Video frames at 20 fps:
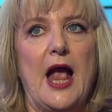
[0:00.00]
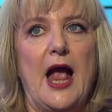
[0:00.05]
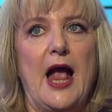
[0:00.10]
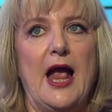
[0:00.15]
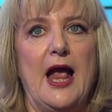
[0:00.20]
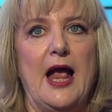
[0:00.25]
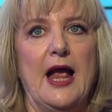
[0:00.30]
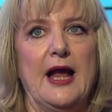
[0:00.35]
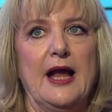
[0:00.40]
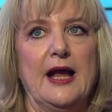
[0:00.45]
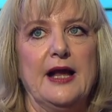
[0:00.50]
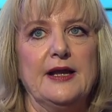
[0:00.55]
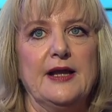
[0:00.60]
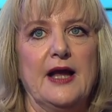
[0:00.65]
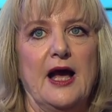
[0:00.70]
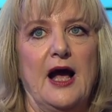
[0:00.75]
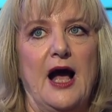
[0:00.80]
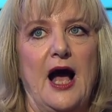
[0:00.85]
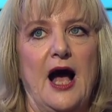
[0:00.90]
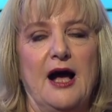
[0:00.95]
And
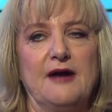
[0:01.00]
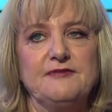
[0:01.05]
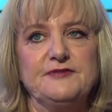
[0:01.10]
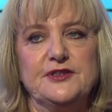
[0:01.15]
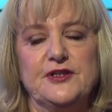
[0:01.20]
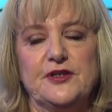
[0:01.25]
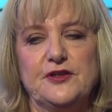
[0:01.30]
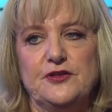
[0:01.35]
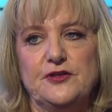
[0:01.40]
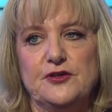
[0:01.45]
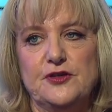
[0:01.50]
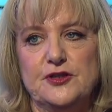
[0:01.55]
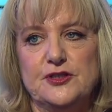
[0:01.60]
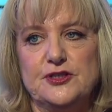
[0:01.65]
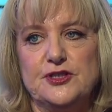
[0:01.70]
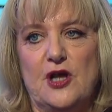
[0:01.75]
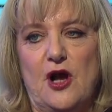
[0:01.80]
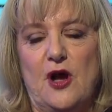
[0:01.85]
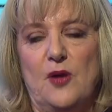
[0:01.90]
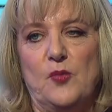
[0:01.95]
uh, after the third
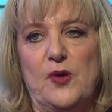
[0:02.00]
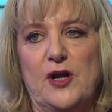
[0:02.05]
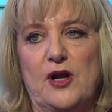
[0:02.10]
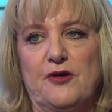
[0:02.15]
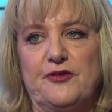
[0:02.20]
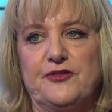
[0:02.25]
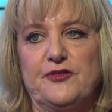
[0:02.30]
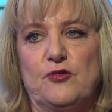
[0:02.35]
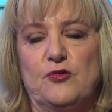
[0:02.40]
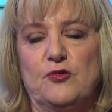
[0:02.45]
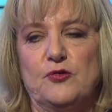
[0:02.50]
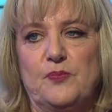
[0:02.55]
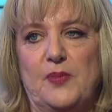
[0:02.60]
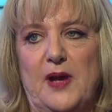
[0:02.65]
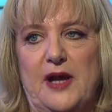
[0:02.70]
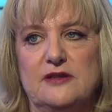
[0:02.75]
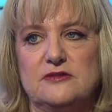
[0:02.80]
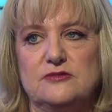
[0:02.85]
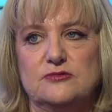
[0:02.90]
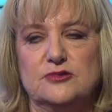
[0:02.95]
time when I was called
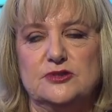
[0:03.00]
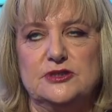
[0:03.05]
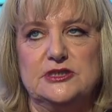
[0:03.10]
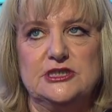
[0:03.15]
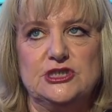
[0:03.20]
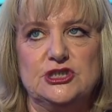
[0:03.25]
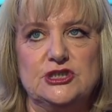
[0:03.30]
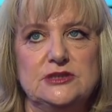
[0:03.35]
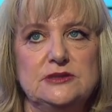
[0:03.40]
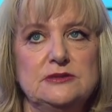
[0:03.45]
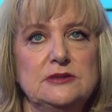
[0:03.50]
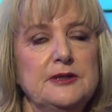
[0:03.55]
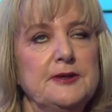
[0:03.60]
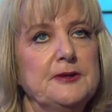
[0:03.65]
back to audition,